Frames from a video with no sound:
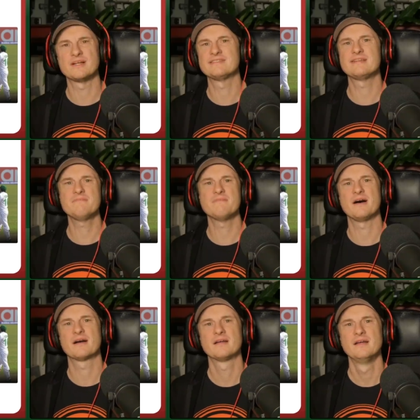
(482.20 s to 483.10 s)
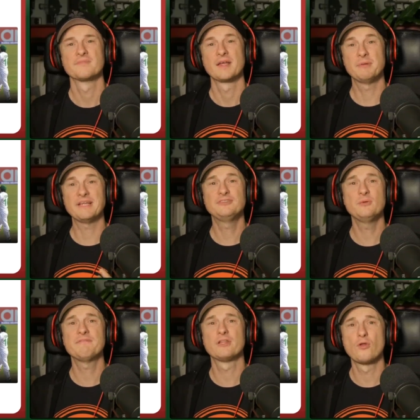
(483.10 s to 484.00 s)
like Denmark. But they do
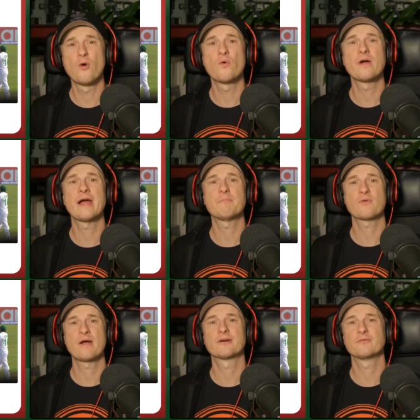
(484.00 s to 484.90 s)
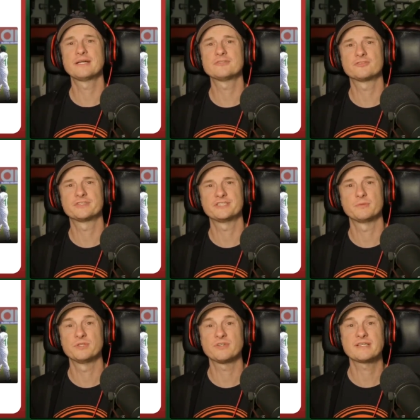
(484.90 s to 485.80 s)
have a long and proud cricket
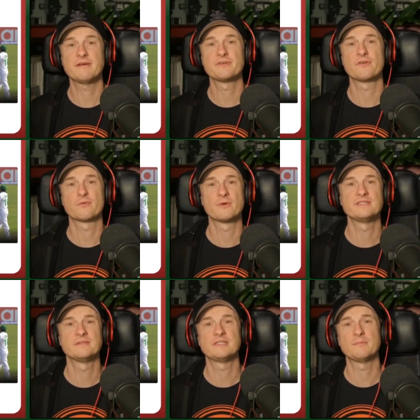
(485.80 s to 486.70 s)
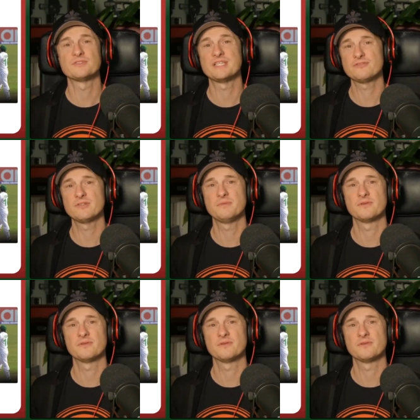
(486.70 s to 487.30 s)
tradition, which I covered on a recent Double Century